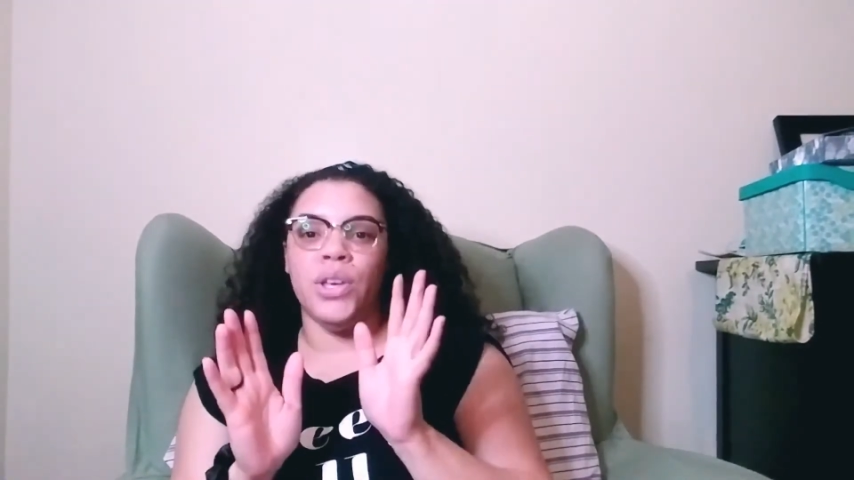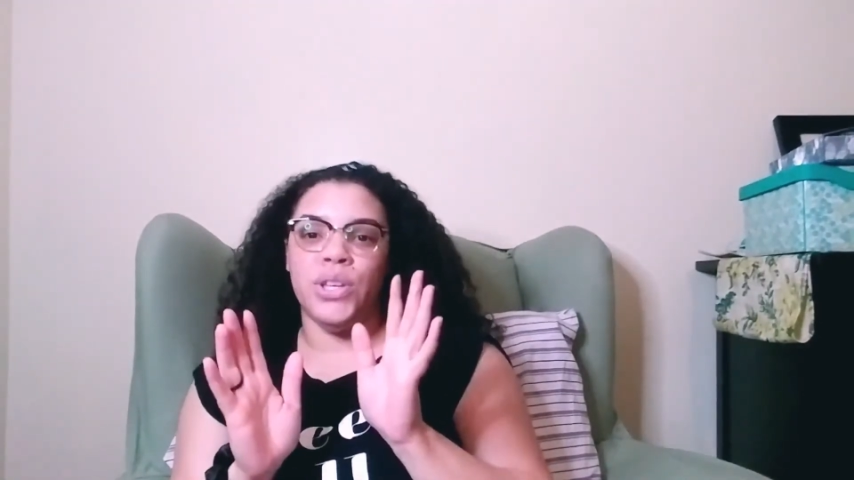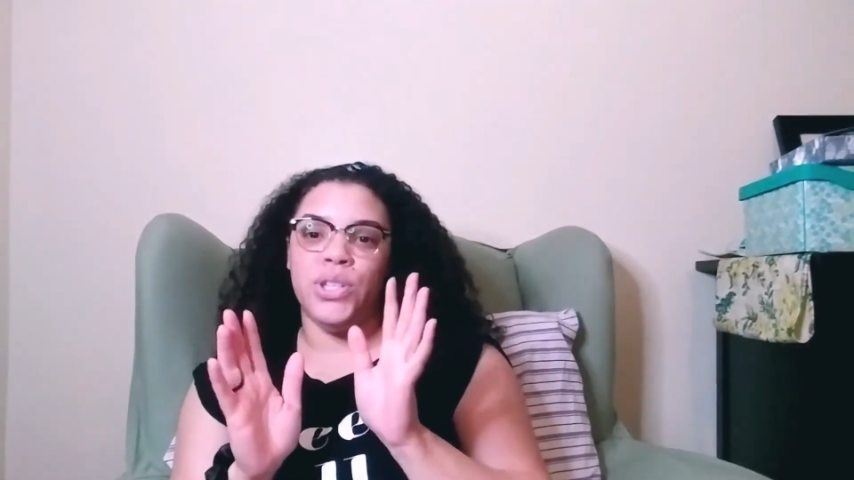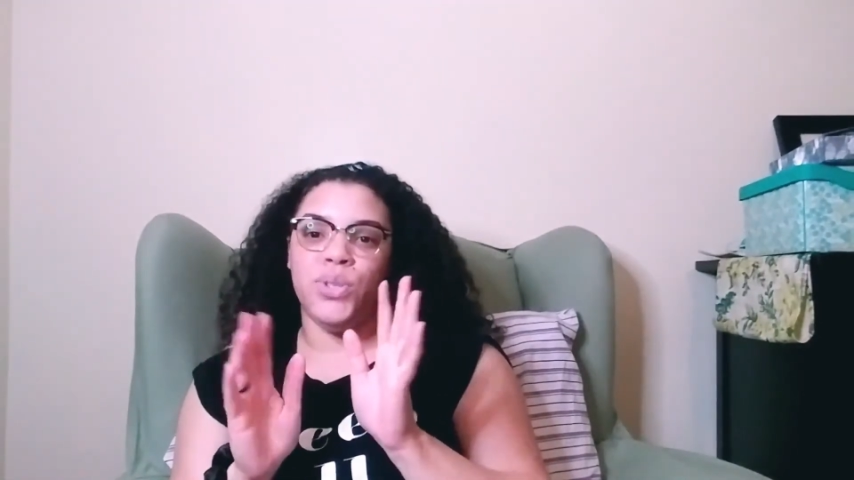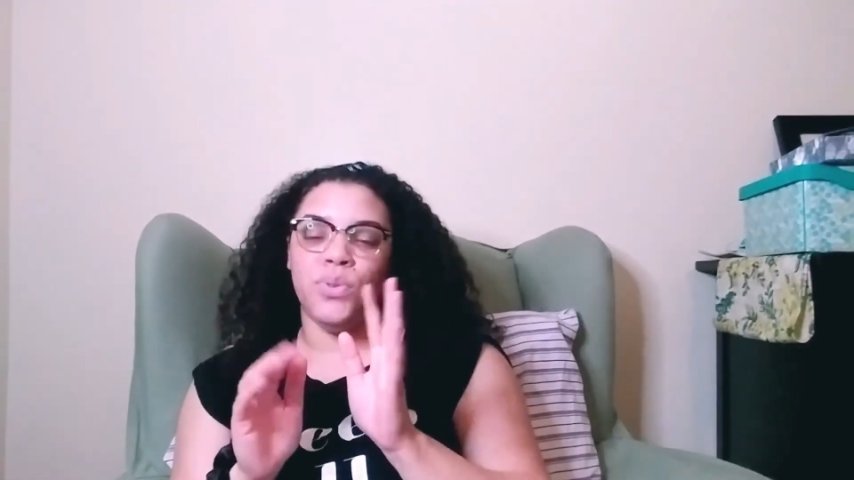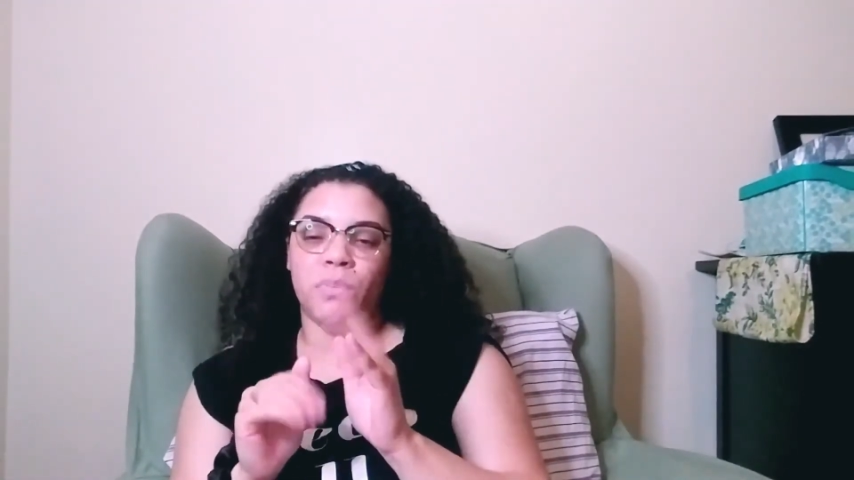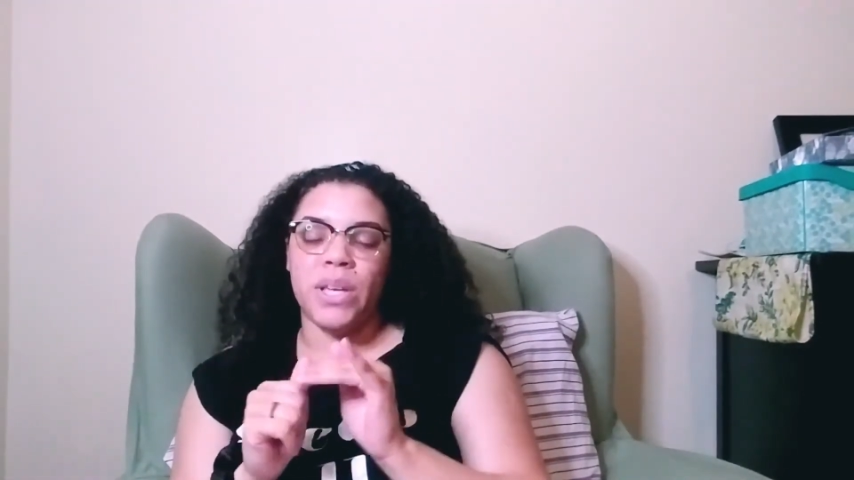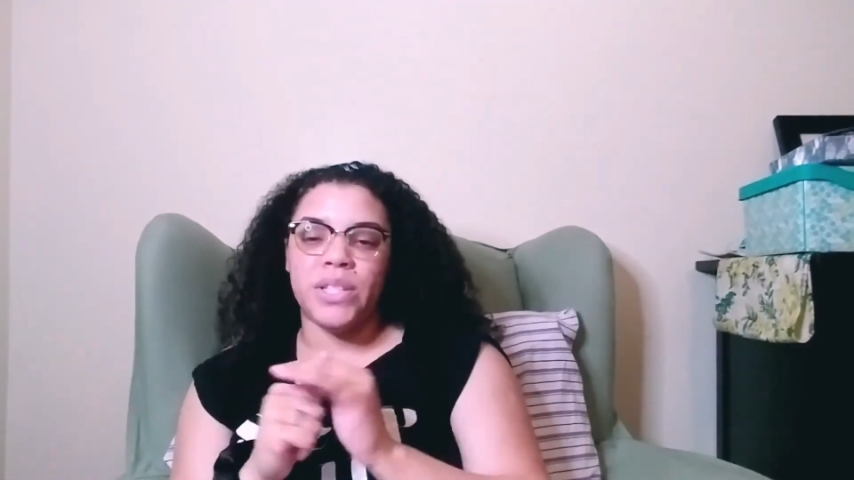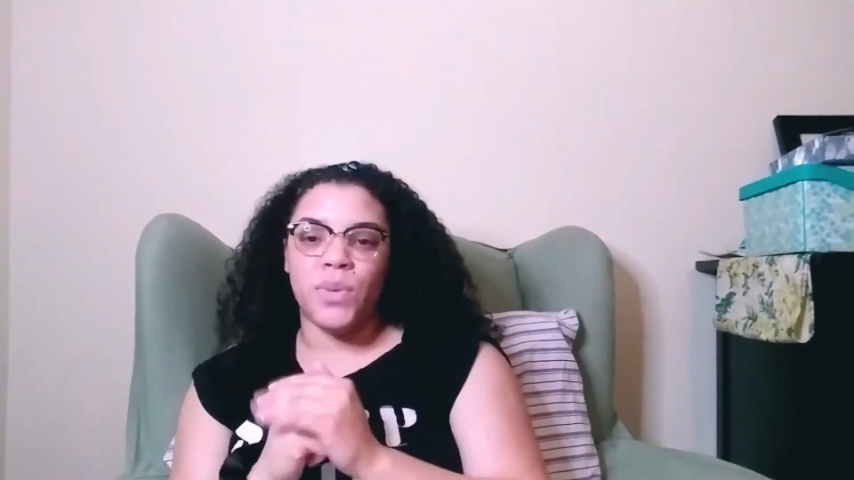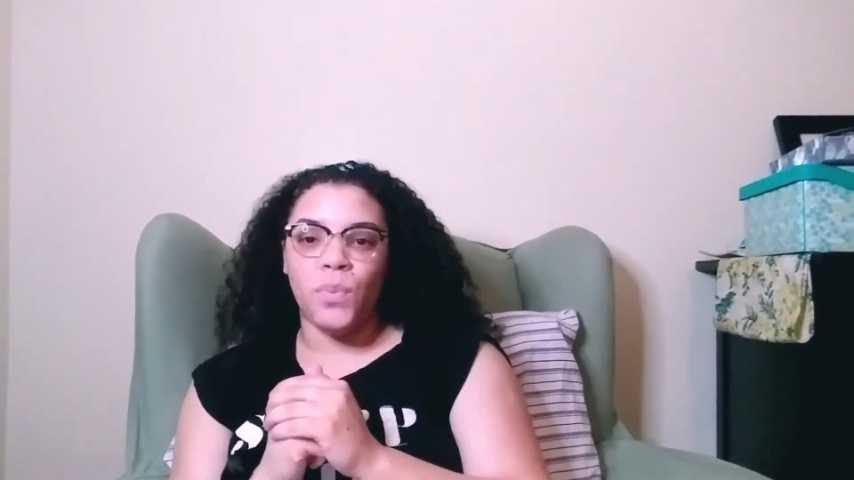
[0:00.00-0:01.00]
You do
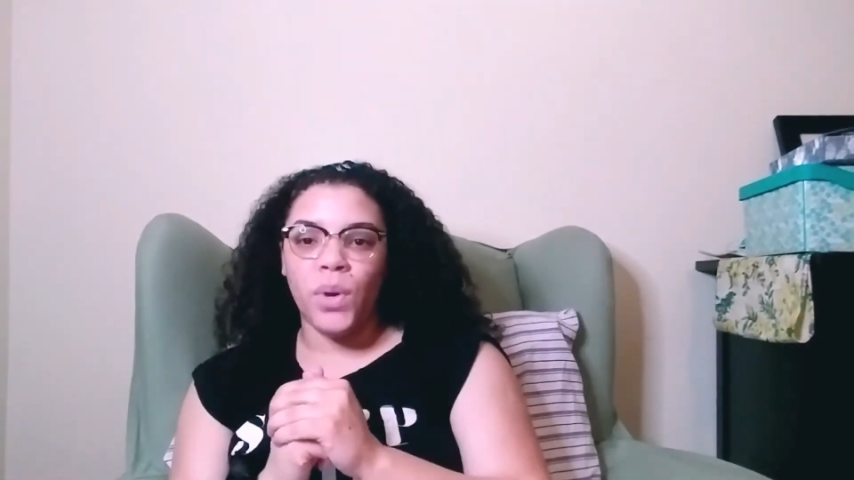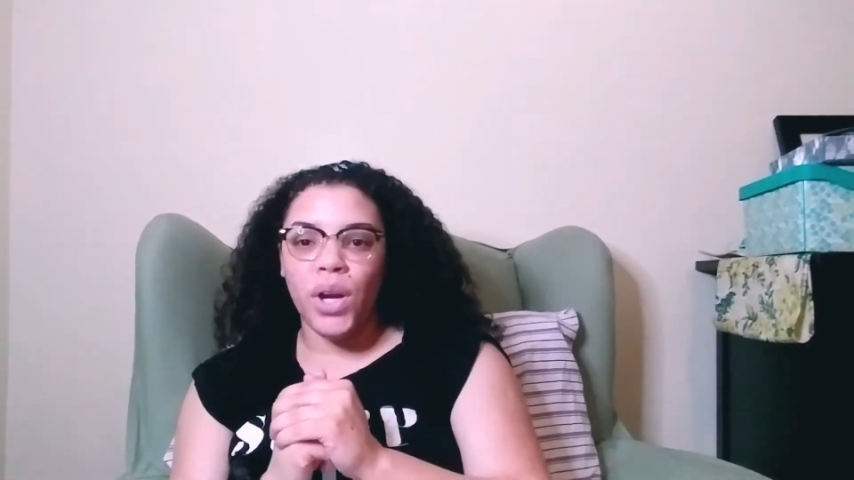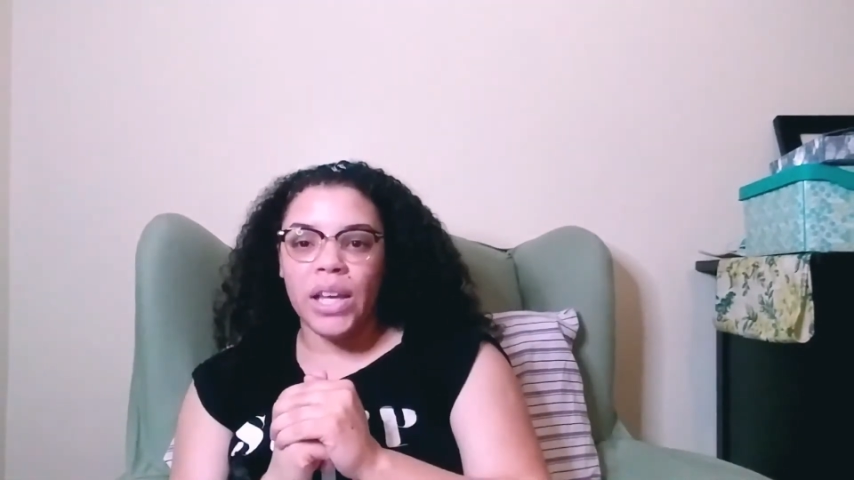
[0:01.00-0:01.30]
amazing work.